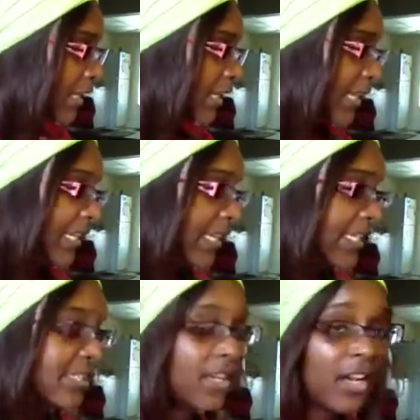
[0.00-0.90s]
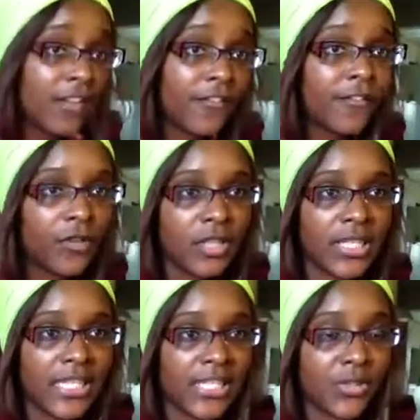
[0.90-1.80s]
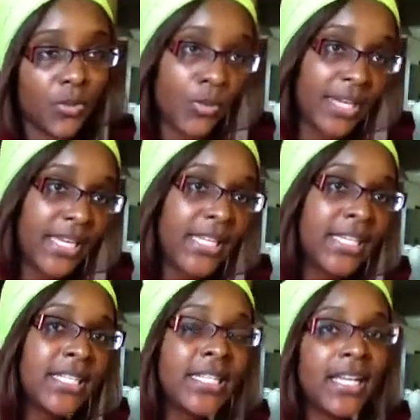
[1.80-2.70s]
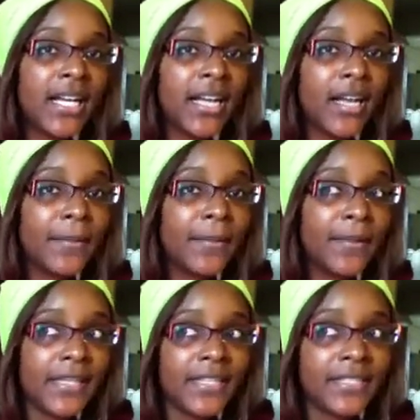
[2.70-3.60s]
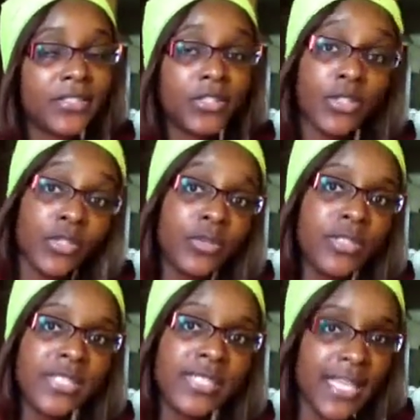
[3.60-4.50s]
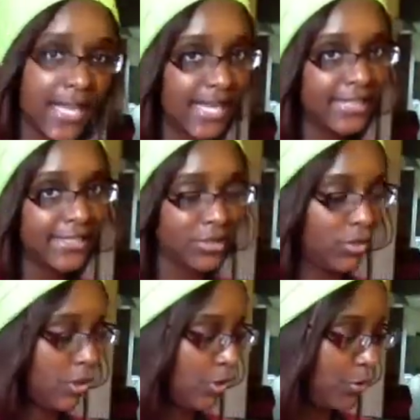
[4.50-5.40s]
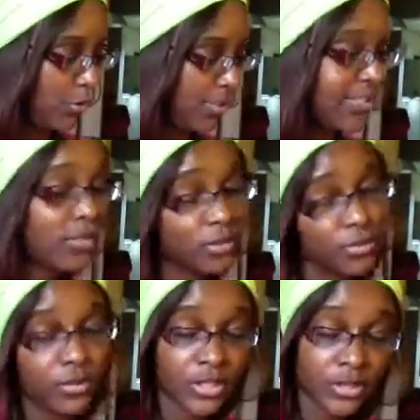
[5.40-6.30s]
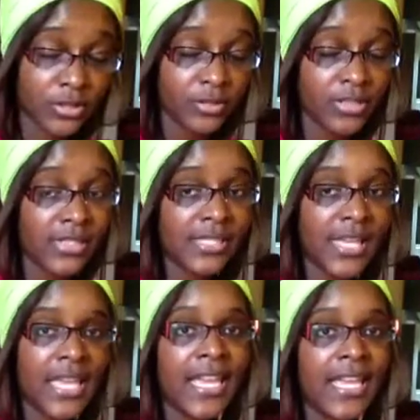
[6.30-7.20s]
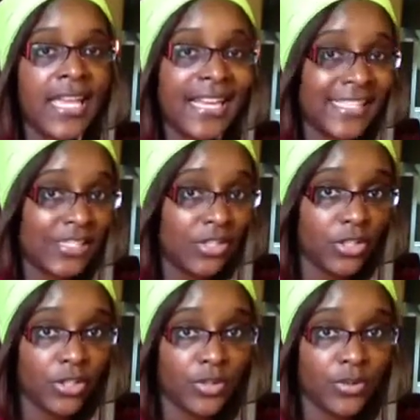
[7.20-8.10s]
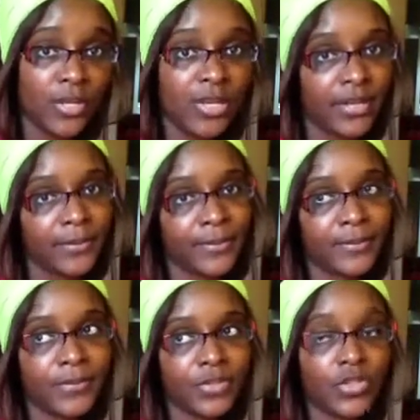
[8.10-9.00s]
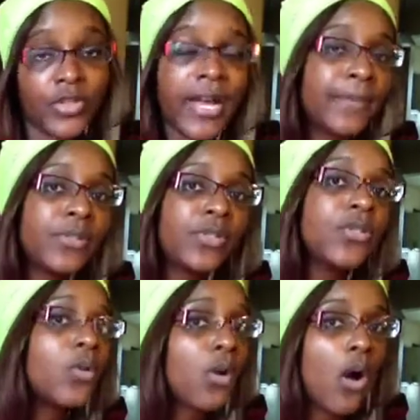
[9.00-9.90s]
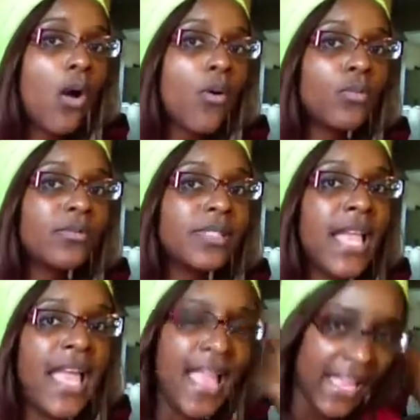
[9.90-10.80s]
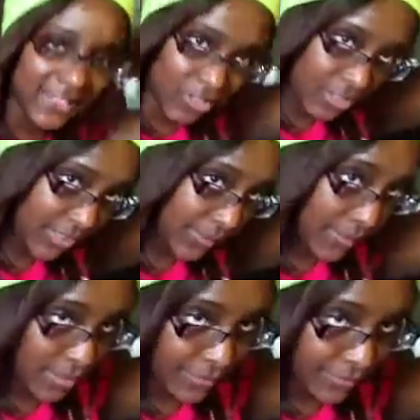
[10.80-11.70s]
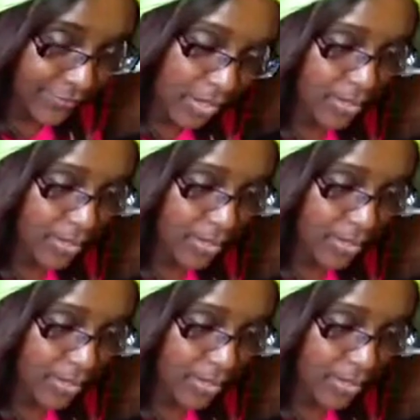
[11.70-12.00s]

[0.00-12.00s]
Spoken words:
It is a full lace wig. It's glueless. It's glue or glueless. It has no straps, no combs, and just a bit of